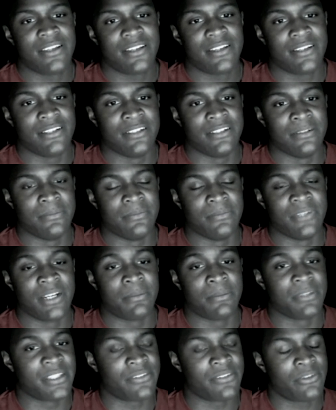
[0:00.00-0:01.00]
I
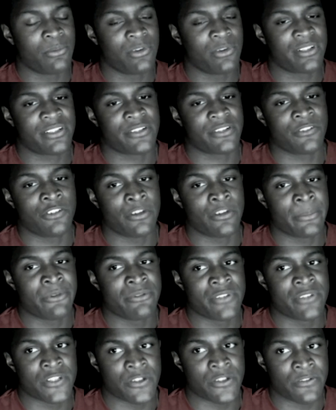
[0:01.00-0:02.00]
believe he wants to go Army
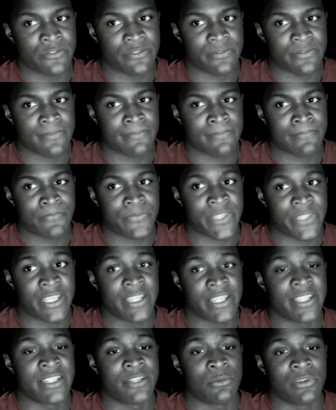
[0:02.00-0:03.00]
Reserve,
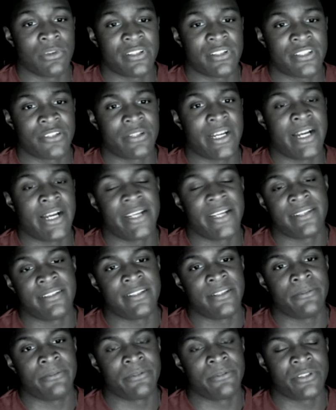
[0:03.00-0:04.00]
and he wants to go to IT,
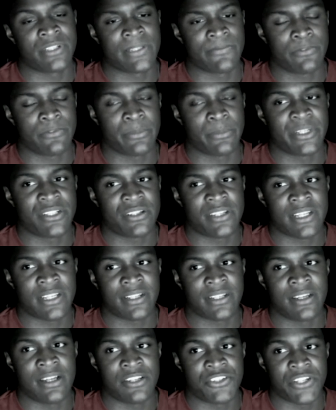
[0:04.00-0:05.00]
which is Information
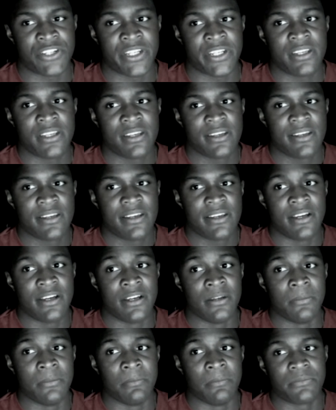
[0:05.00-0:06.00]
Technology
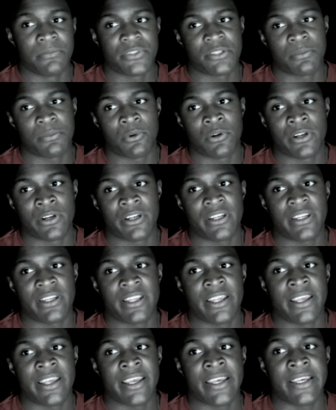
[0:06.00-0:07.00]
support.
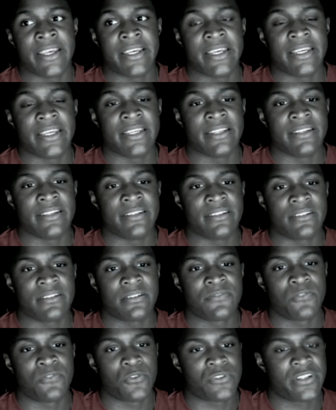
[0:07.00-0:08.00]
And
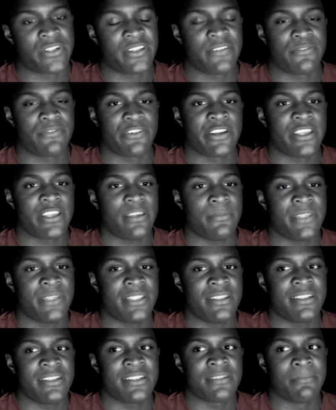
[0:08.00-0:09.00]
fortunately for him,
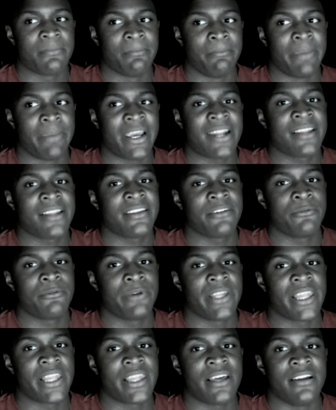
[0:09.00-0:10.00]
he's battling
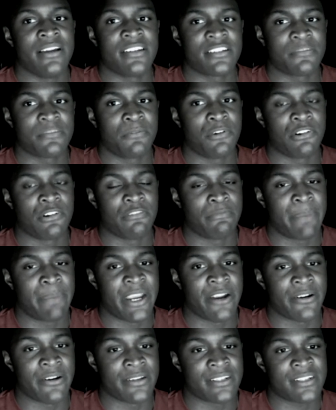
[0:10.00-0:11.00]
with unsupportive
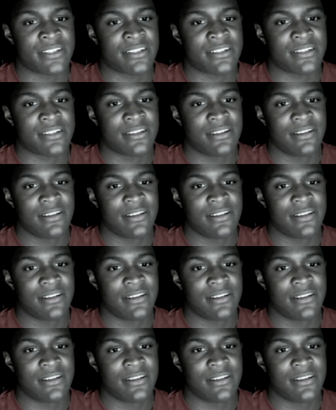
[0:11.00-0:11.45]
parents.